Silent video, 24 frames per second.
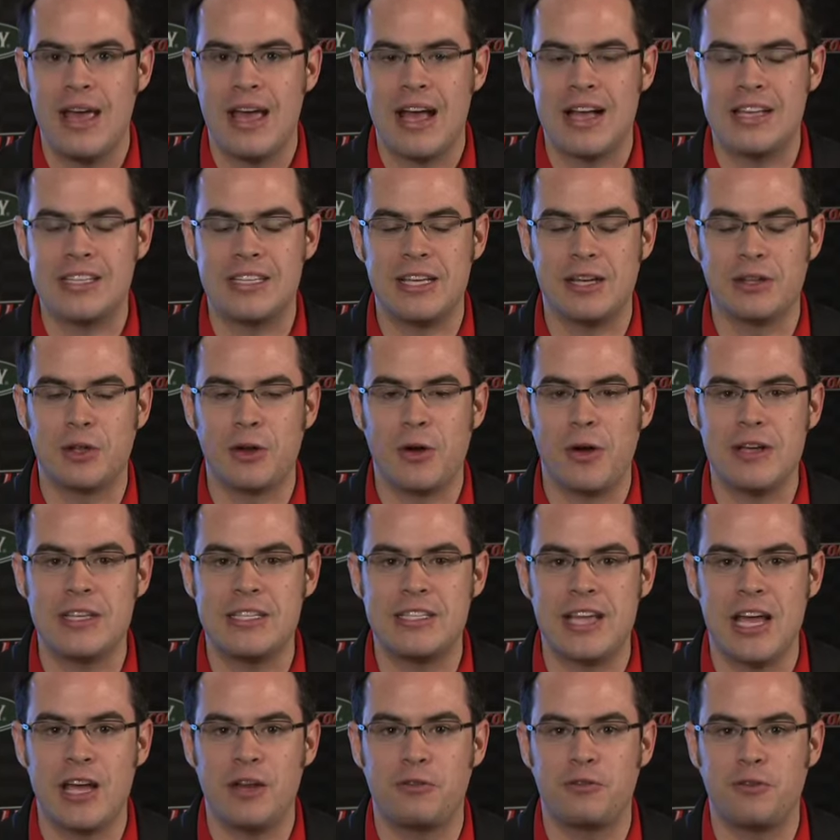as the Illinois
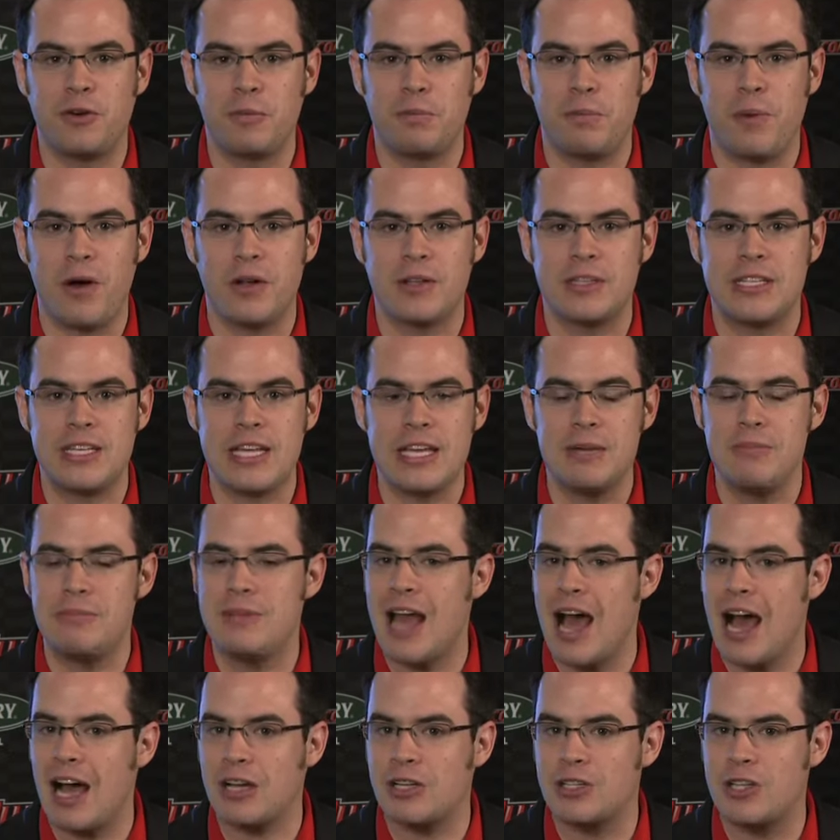State football team
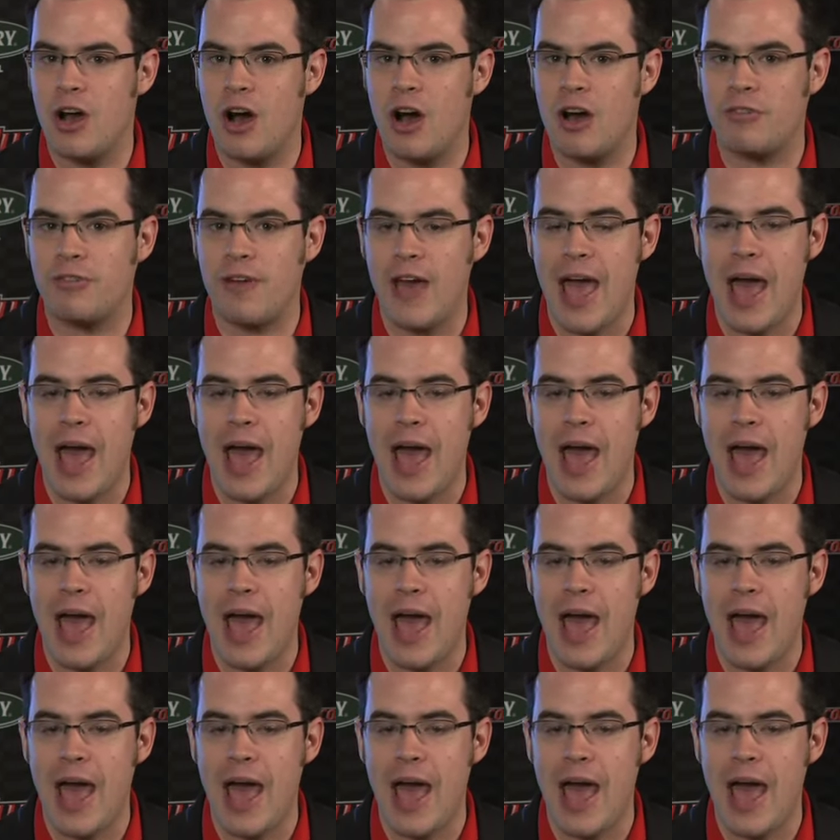knocked off